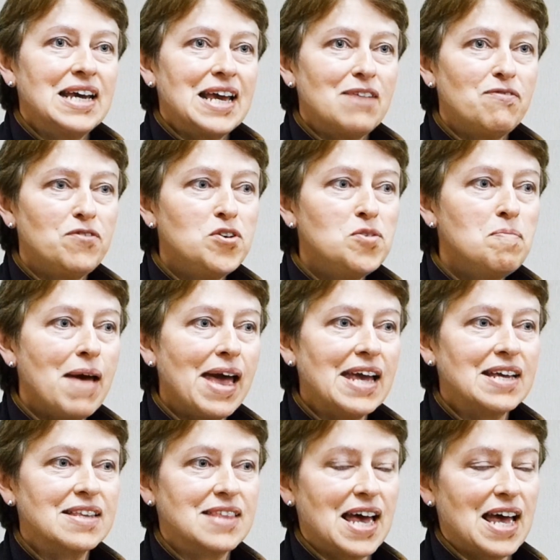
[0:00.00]
If you
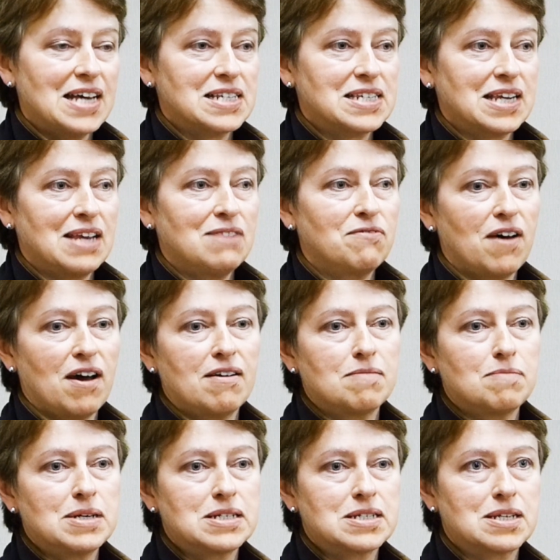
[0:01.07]
make that
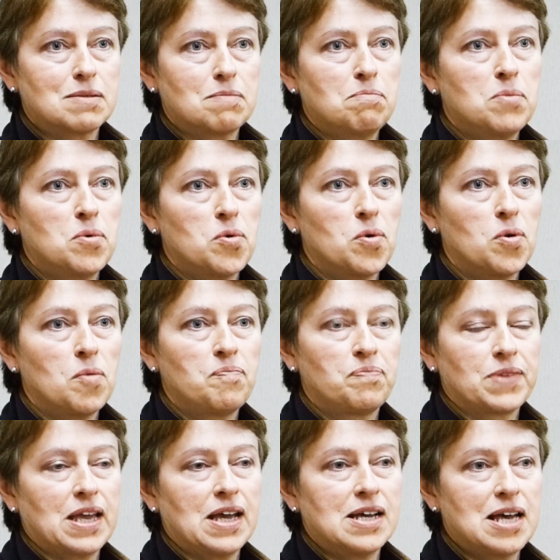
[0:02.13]
environment more
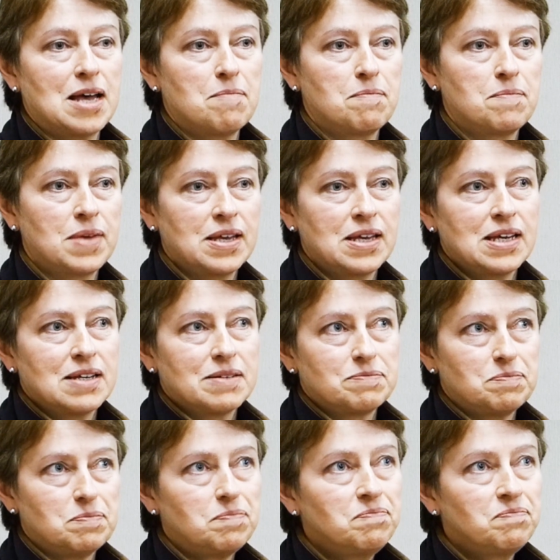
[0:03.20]
um,
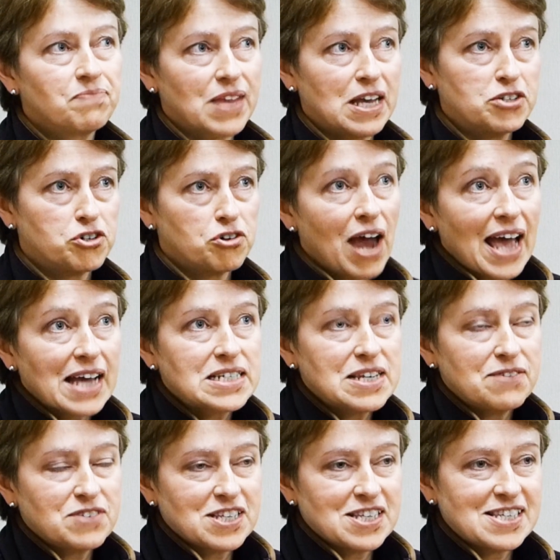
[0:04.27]

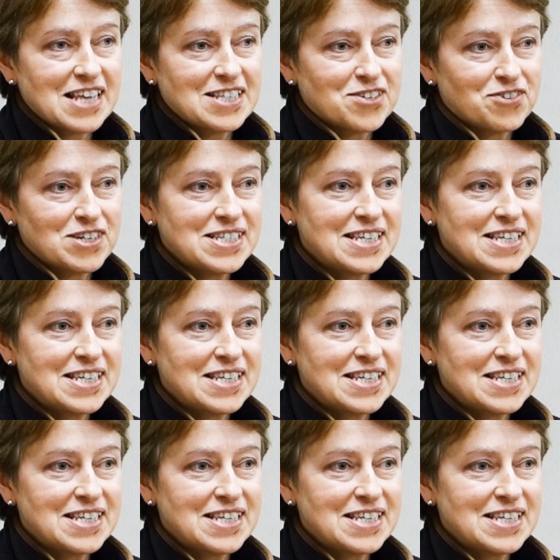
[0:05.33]
attractive to the sensory